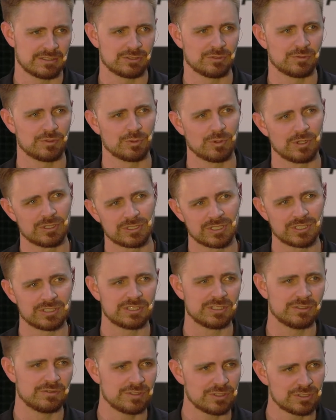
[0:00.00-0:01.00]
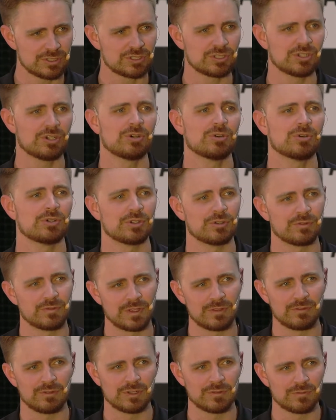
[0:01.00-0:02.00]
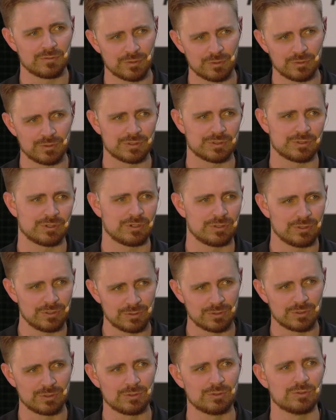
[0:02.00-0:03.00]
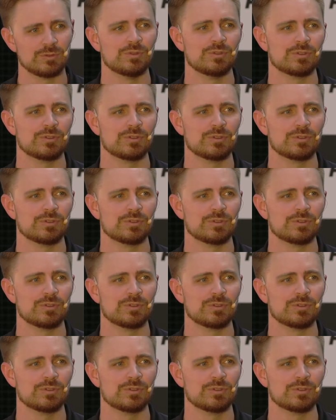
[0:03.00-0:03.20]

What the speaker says: So if you're watching a TV show or your favorite influencer on YouTube,